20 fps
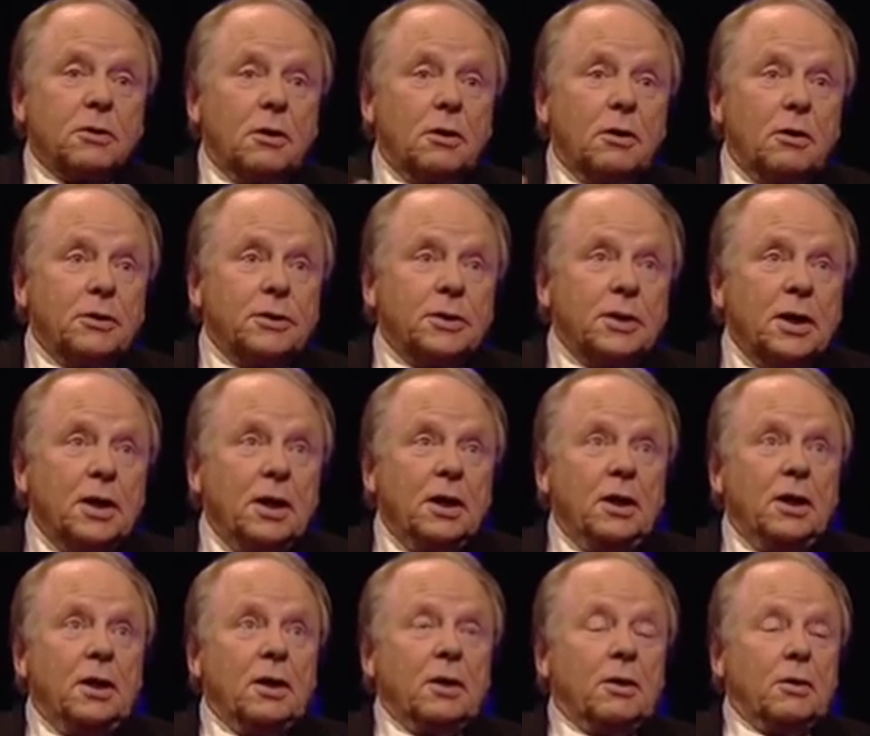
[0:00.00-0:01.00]
on
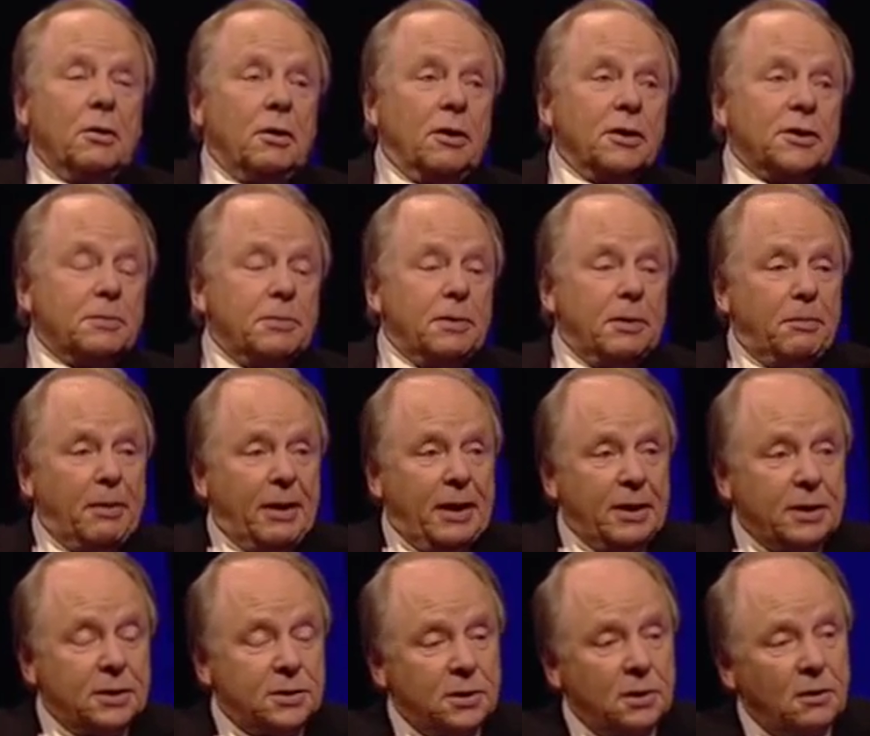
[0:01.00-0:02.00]
colostomy
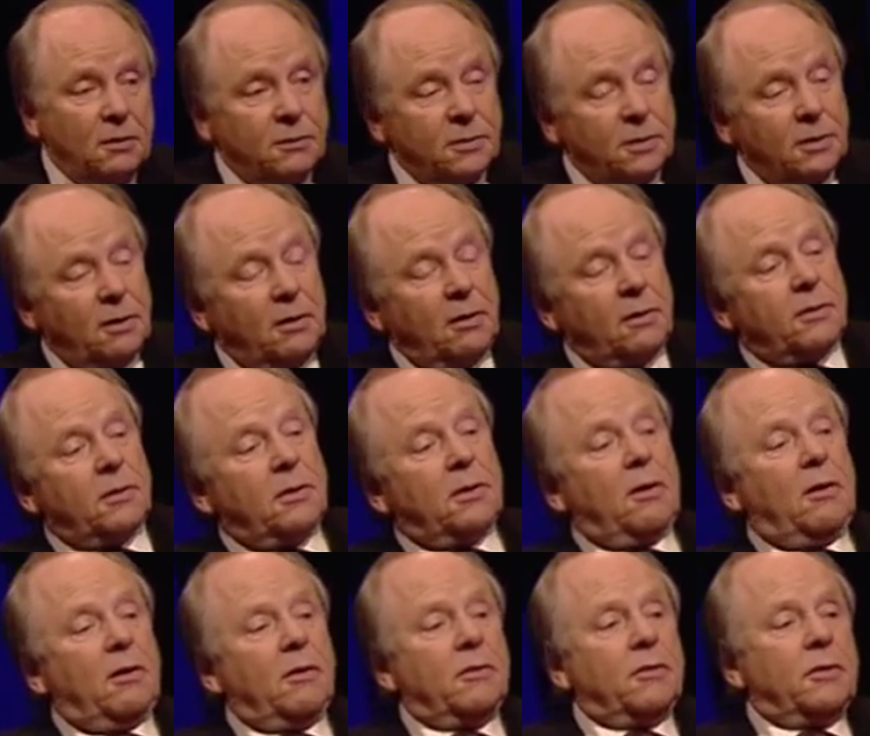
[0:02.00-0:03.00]
bags, on
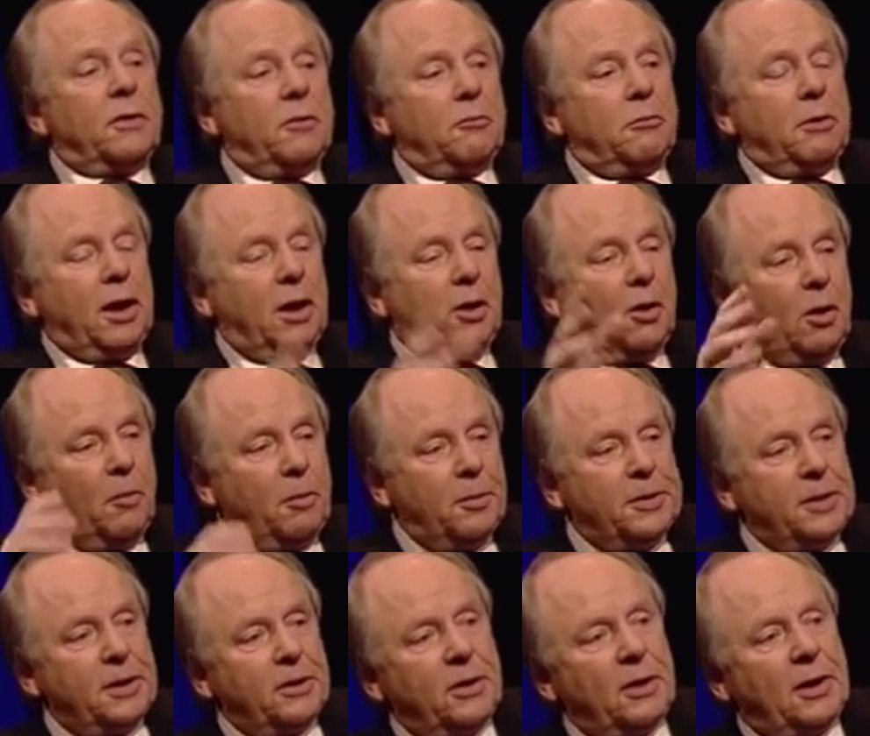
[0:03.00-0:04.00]

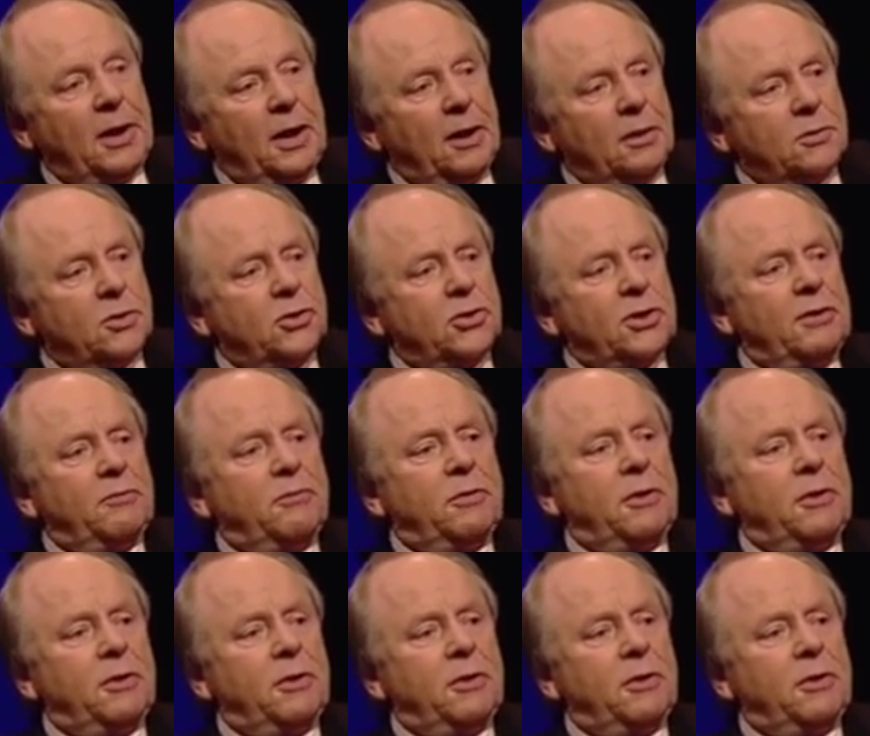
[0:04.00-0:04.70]
recarpeting the lounge